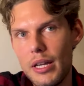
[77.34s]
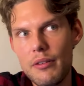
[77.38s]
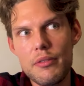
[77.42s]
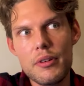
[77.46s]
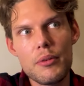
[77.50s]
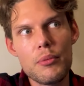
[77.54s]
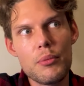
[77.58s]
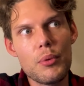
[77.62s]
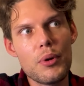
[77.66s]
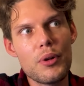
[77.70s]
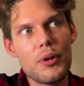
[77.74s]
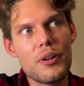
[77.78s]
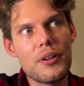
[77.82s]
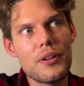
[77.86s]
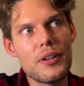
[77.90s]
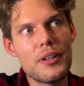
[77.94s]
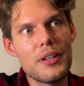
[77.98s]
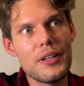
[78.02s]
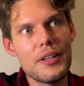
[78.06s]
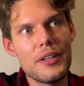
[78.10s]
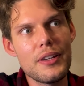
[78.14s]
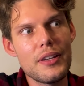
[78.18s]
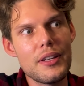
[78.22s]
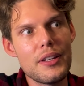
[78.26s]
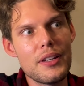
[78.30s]
Everyone
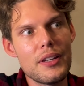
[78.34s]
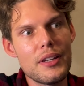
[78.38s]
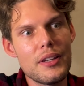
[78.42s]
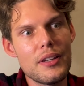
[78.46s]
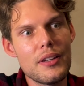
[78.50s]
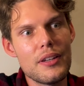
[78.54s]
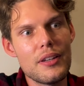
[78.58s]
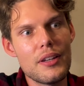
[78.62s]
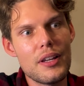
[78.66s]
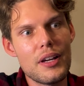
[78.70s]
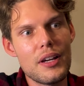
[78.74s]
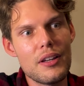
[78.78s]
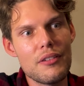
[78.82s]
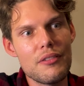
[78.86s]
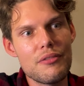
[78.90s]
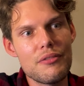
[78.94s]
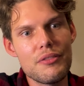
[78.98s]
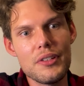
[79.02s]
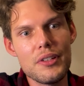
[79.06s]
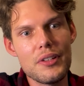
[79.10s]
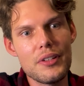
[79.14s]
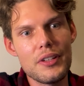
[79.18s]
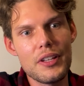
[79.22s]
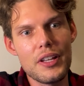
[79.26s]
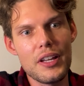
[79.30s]
in, I
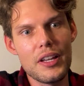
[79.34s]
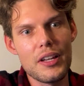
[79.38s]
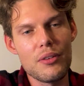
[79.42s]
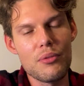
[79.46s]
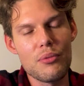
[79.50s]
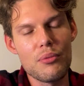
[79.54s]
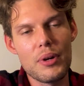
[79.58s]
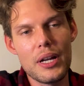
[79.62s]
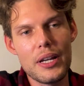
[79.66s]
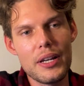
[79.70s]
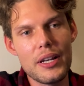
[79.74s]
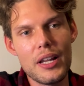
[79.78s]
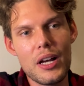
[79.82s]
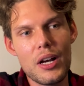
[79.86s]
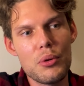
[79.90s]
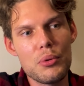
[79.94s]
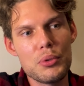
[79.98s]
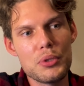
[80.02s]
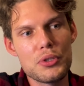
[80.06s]
feel like right now,